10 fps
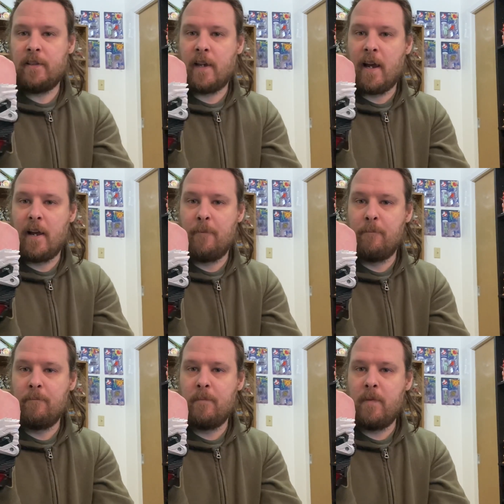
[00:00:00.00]
I
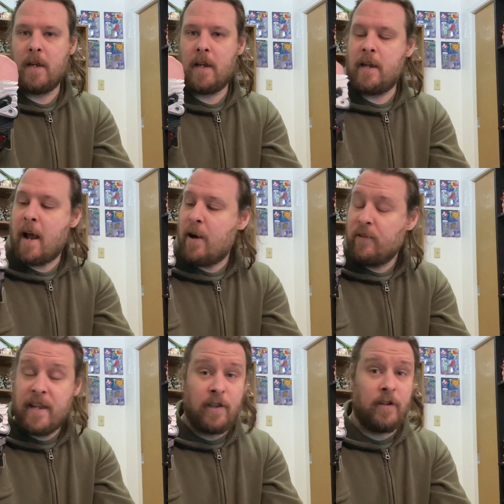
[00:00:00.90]
don't
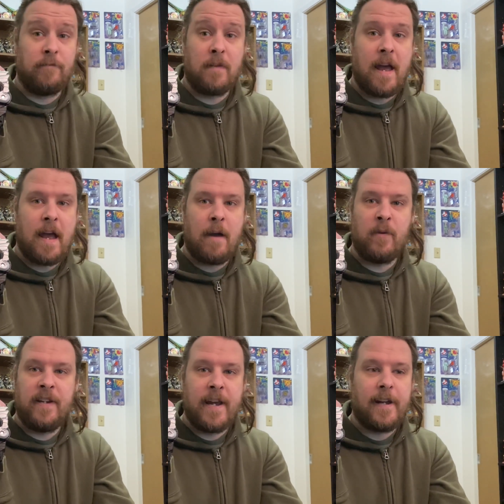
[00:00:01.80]
think I
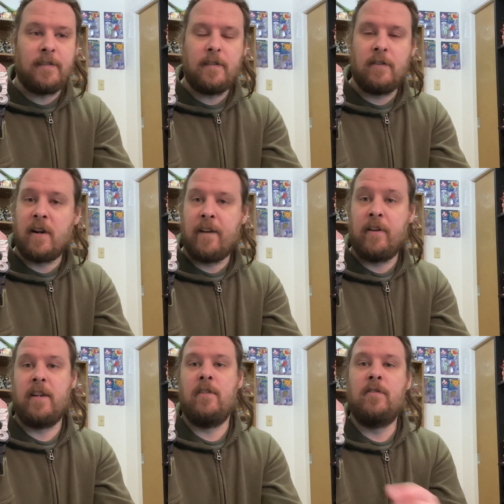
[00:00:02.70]
would guess they're not even
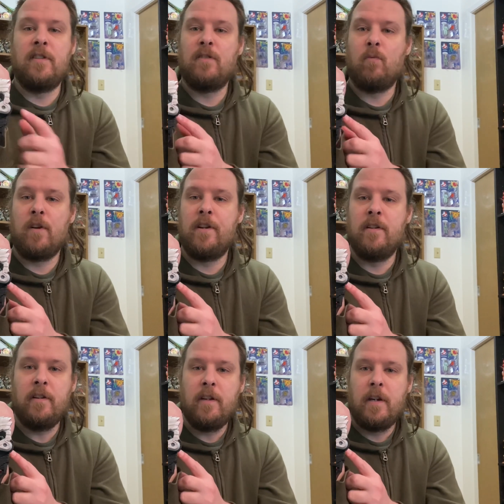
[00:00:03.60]
going to use this
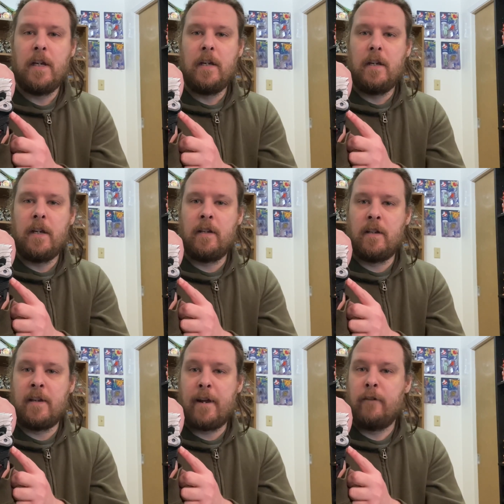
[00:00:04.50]
one in the
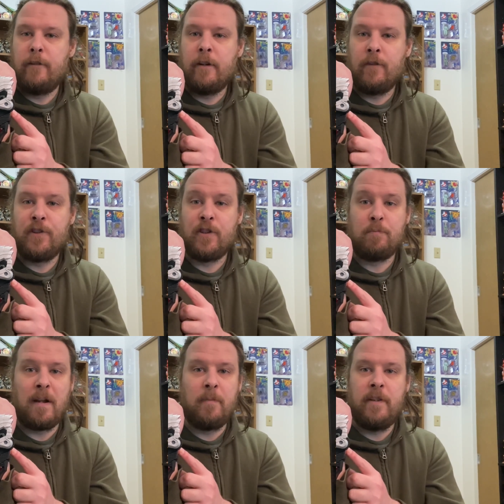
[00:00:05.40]
Dino Fury version. They'll
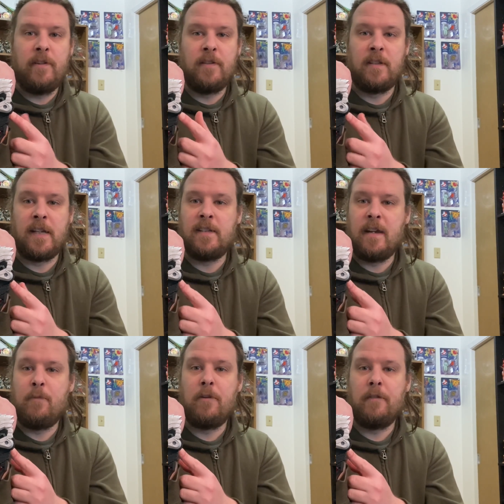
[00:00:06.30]
probably use the Sensei
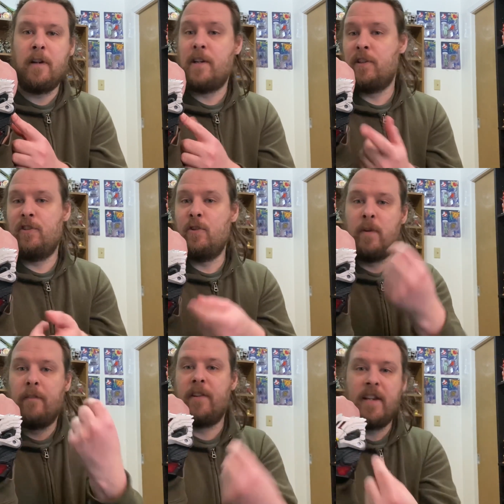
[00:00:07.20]
Morpher and just do
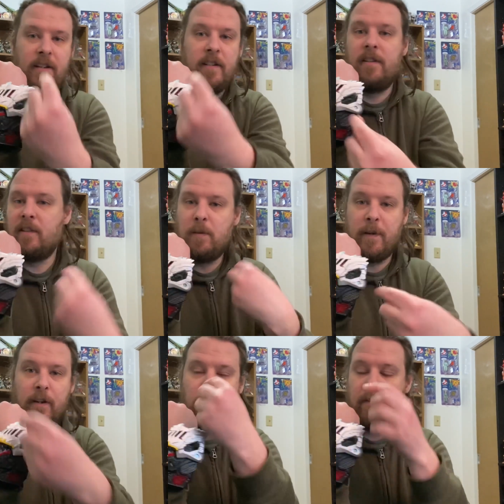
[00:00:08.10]
whatever they did, the
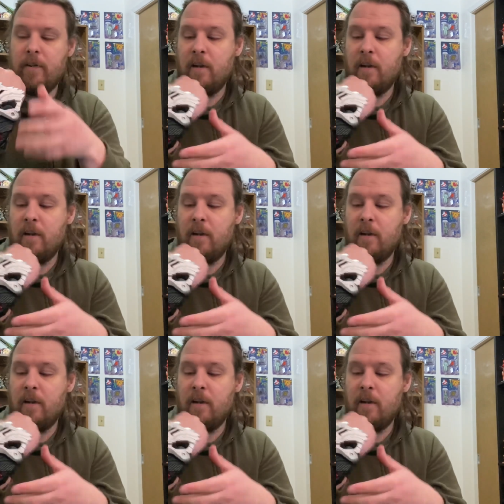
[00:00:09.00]
spin or whatever.